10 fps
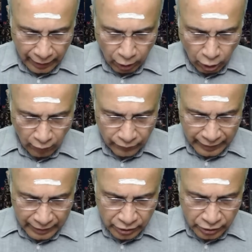takeoff
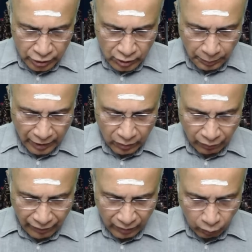decision speed
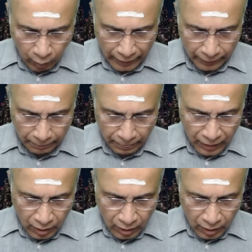V1,